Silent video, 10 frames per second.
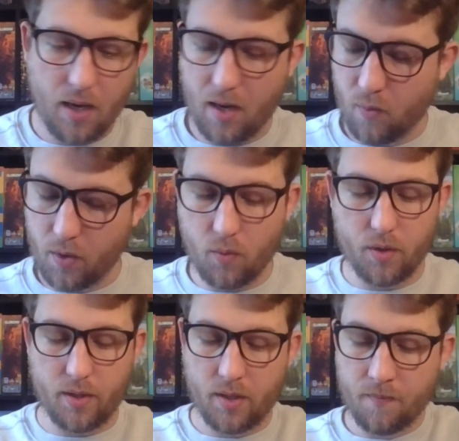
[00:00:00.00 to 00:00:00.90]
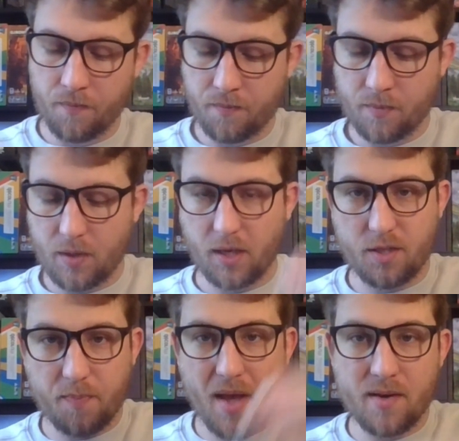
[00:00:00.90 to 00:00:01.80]
we would
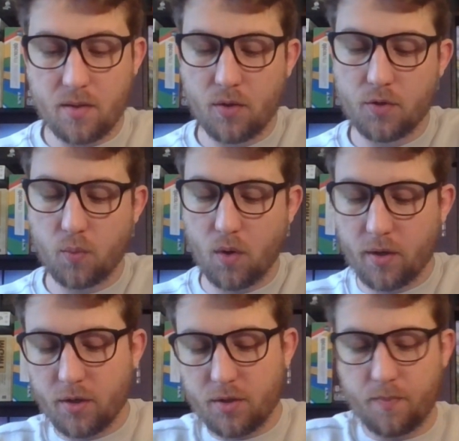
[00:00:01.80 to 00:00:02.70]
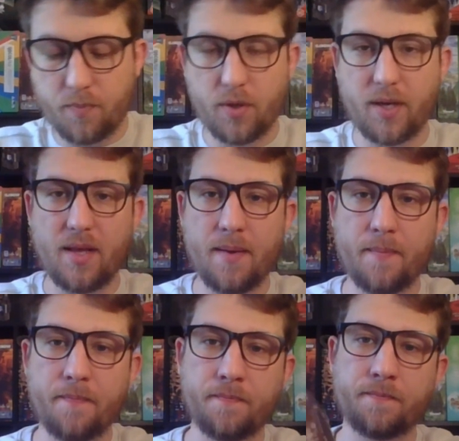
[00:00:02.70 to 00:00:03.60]
expend those workers, putting them
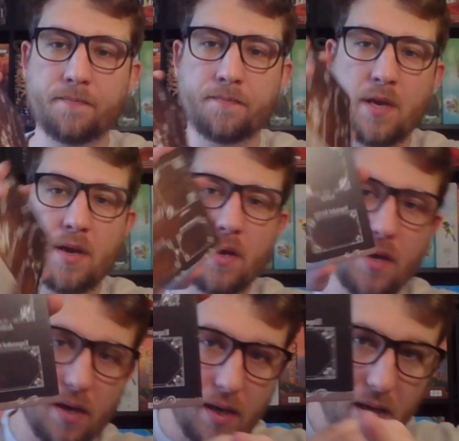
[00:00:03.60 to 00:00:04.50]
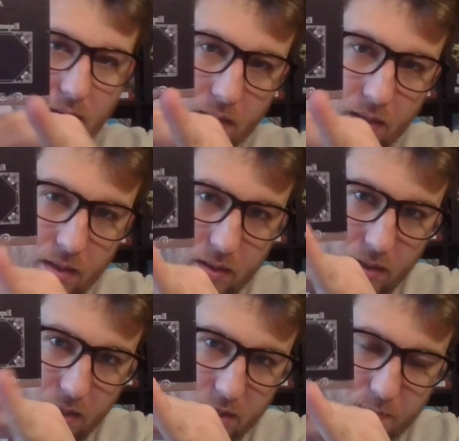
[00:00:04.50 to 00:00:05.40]
in the
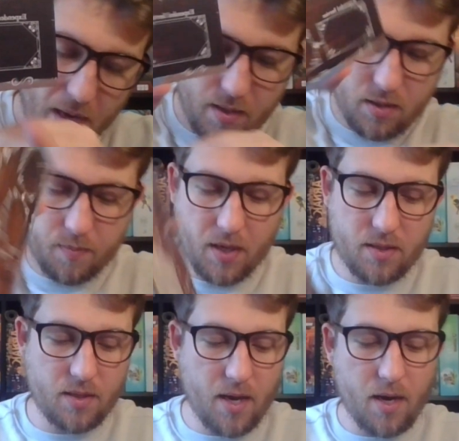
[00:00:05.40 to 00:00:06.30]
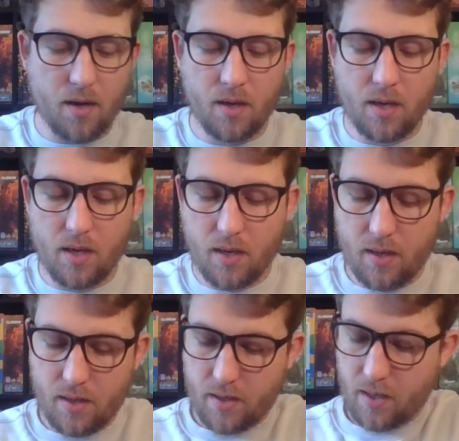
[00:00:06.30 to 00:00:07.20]
expended space there.
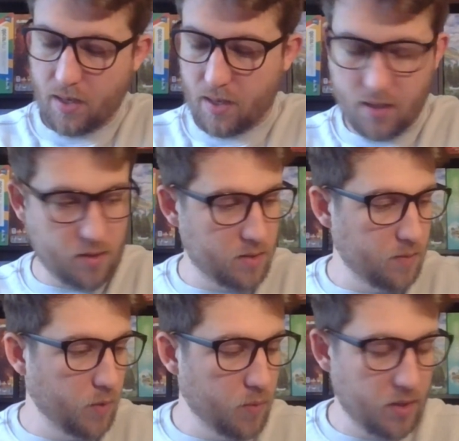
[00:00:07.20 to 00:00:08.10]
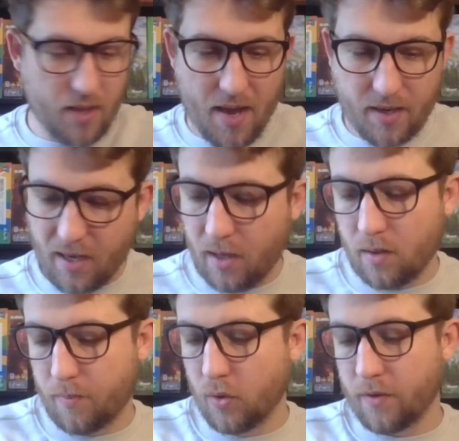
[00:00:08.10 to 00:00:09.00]
And we would then gain the
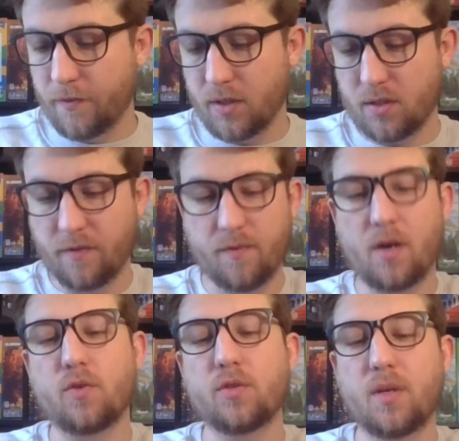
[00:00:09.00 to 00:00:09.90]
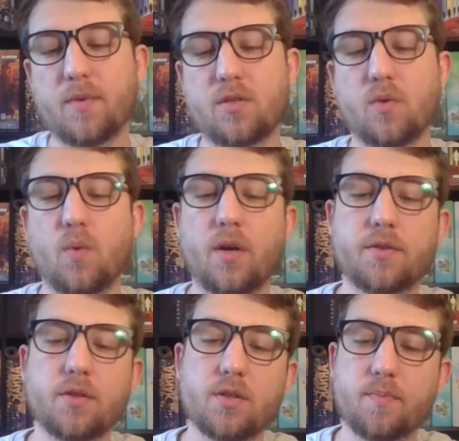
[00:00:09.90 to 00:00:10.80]
benefits of not only Mr.
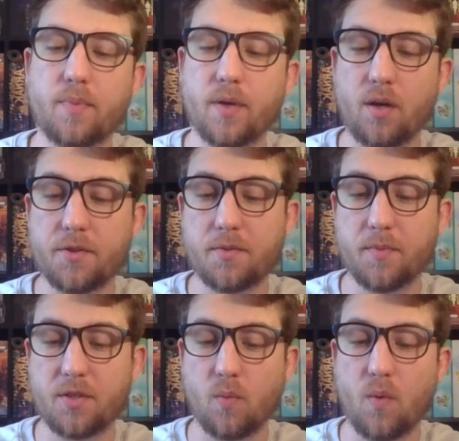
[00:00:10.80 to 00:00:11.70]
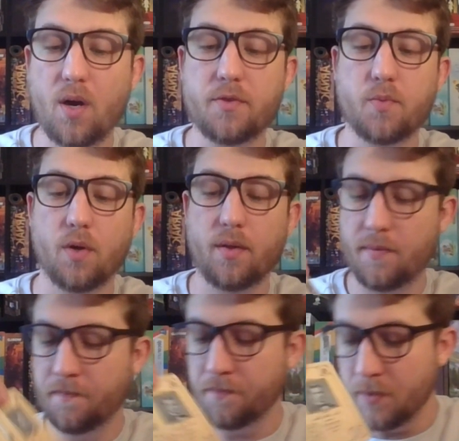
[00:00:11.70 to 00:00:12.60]
Walters, but also Mr. Wadsworth
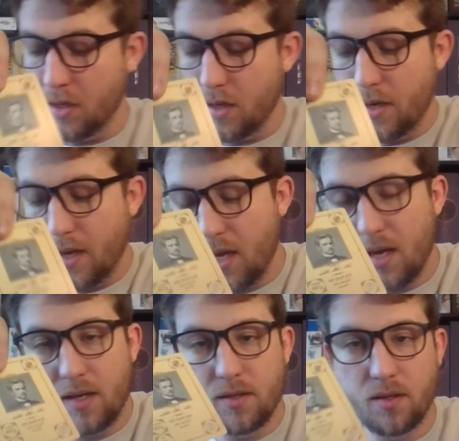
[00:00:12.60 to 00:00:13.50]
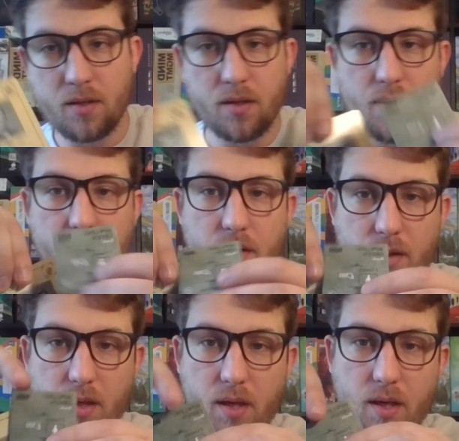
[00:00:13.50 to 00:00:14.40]
and
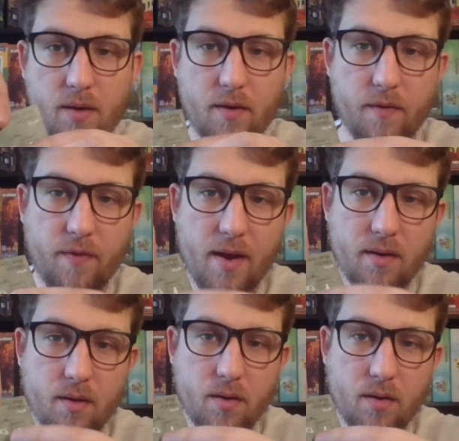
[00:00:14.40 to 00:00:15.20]
the event